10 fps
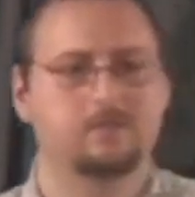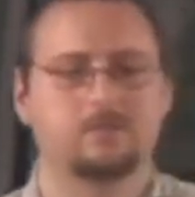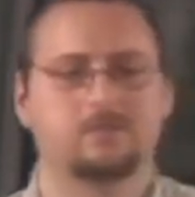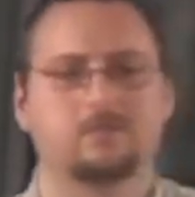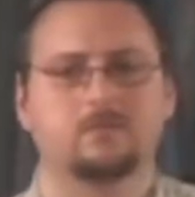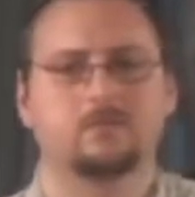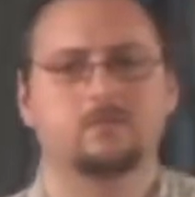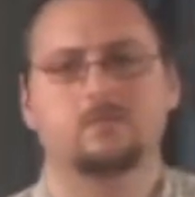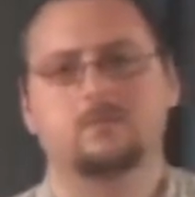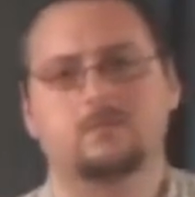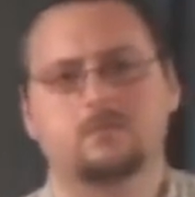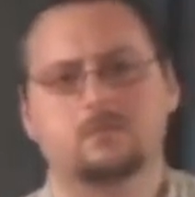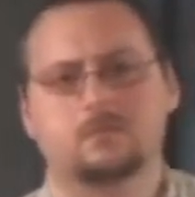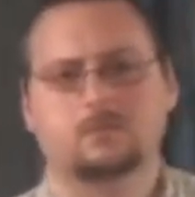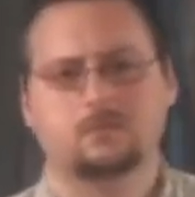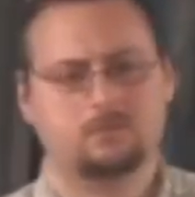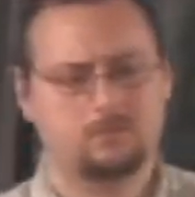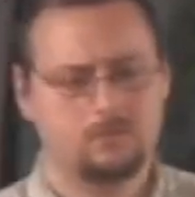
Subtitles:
No one is speaking in this clip.